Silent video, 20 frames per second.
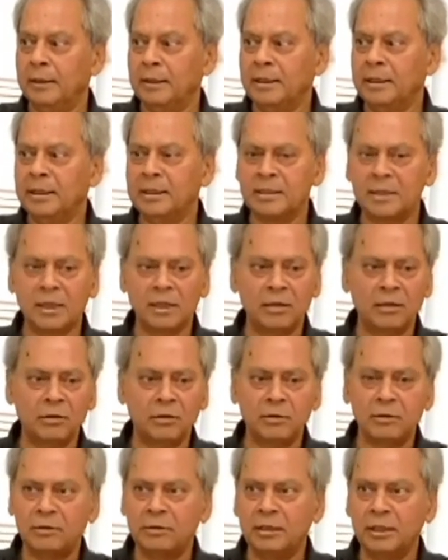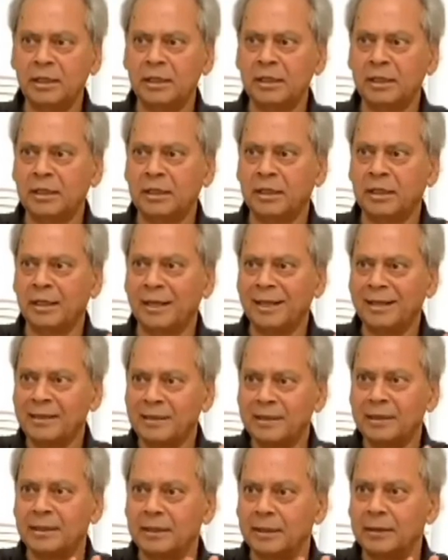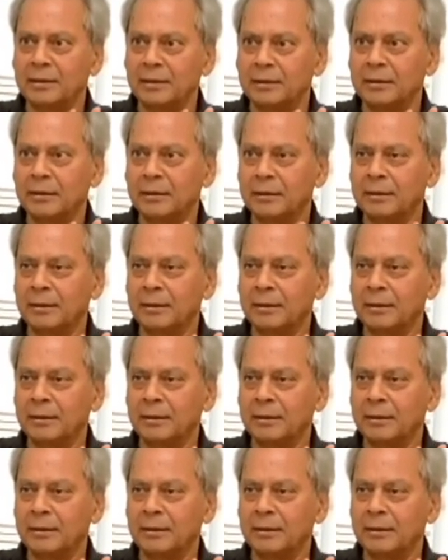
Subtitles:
These are not really connected.